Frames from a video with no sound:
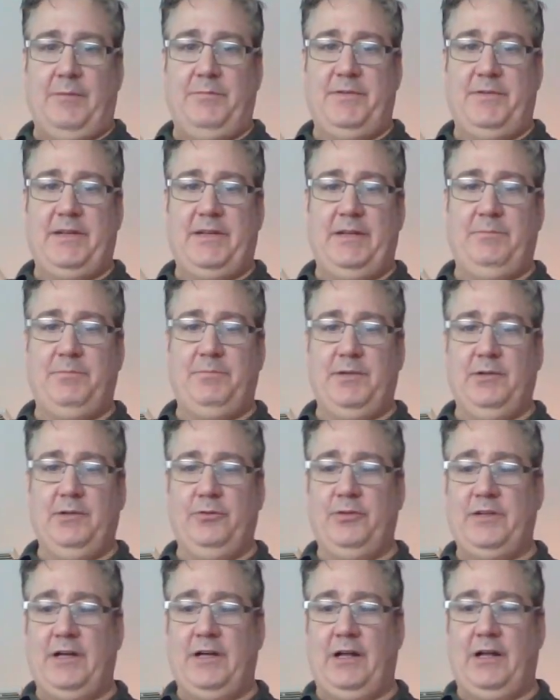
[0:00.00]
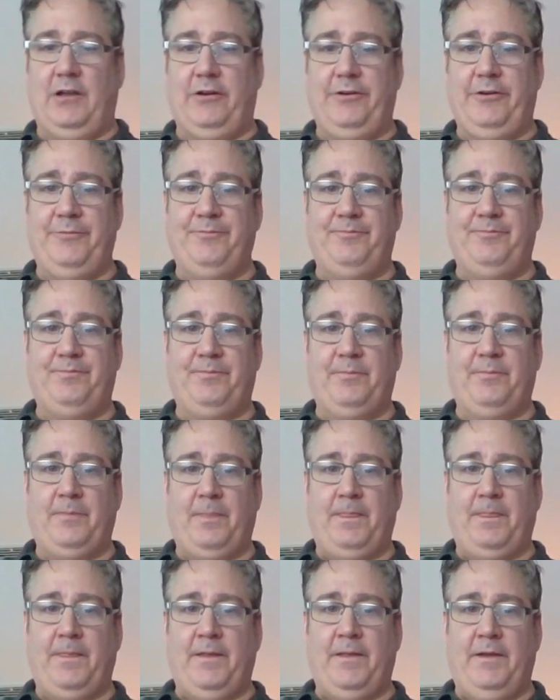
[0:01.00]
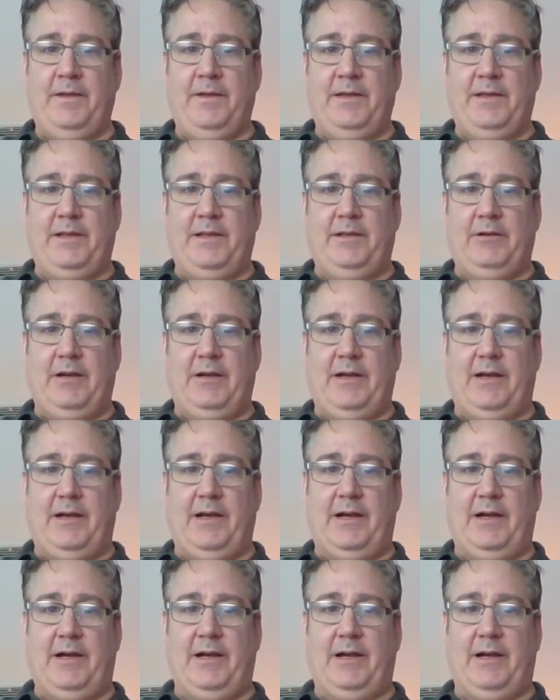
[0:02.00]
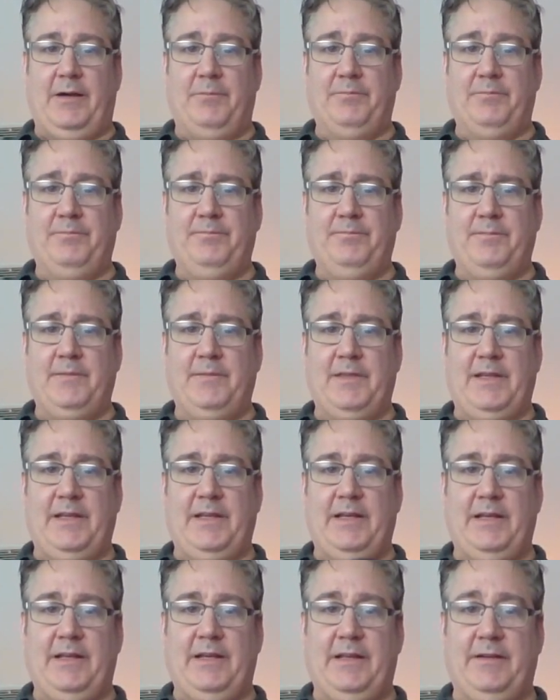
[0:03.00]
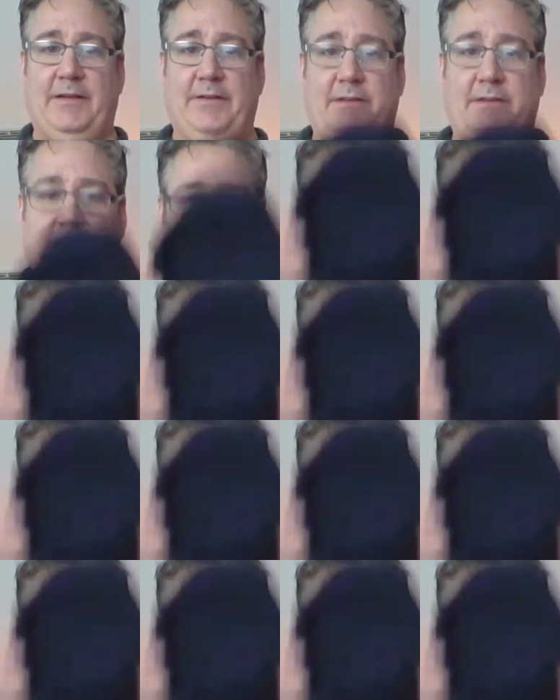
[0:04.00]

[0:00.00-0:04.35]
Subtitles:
deep blue color. And